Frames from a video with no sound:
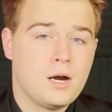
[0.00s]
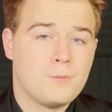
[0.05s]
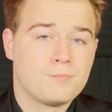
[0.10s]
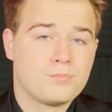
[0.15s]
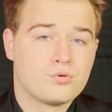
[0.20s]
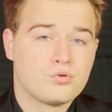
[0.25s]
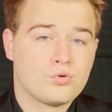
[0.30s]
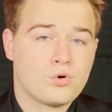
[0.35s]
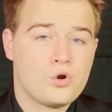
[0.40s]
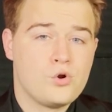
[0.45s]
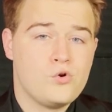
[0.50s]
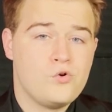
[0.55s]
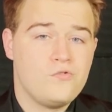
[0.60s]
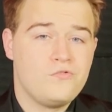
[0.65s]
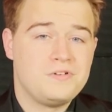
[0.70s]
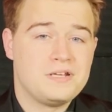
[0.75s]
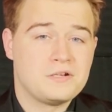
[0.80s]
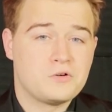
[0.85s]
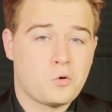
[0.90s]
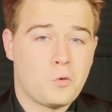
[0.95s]

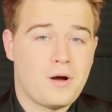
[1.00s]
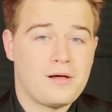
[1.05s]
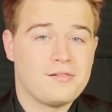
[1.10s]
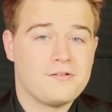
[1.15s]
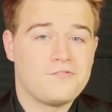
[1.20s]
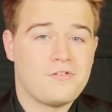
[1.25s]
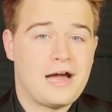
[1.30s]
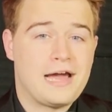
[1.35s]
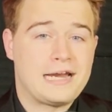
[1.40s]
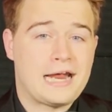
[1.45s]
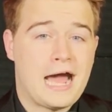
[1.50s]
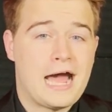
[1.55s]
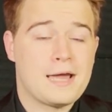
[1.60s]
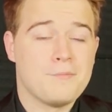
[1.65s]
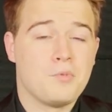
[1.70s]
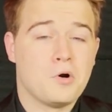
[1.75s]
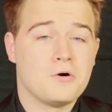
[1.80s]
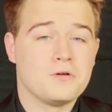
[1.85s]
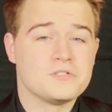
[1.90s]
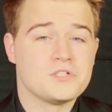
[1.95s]
approved and qualified
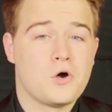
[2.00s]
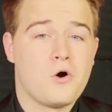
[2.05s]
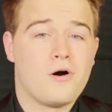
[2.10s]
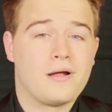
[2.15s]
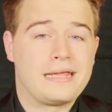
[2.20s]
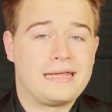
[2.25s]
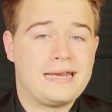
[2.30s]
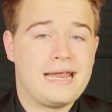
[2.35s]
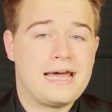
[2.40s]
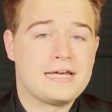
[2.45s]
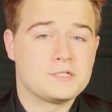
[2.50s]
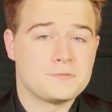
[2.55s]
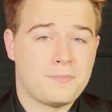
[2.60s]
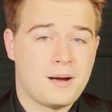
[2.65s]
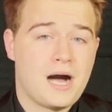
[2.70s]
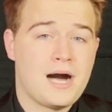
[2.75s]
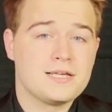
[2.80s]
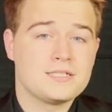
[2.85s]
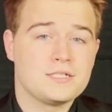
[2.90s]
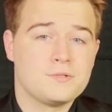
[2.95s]
eyeballs on it as
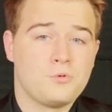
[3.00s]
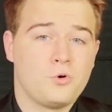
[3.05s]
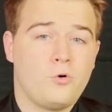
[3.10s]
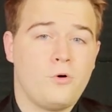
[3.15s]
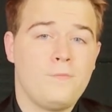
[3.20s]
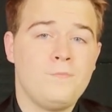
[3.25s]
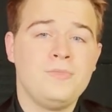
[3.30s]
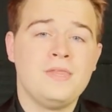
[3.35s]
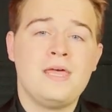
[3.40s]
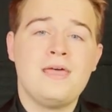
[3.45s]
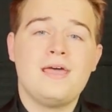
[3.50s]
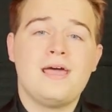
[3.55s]
possible.